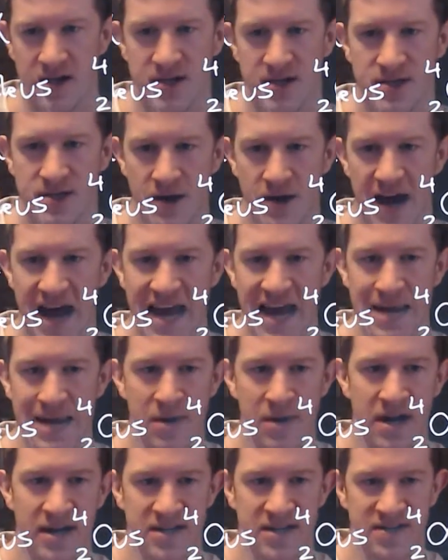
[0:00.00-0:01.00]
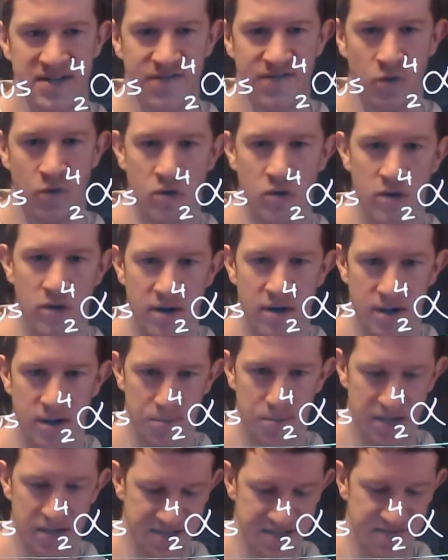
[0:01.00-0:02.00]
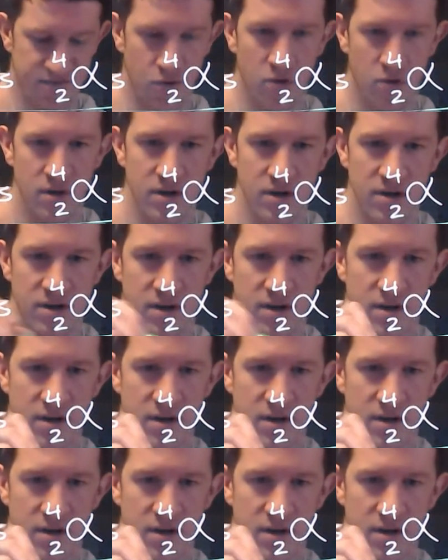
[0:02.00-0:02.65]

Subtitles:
So A minus 4 plus 4,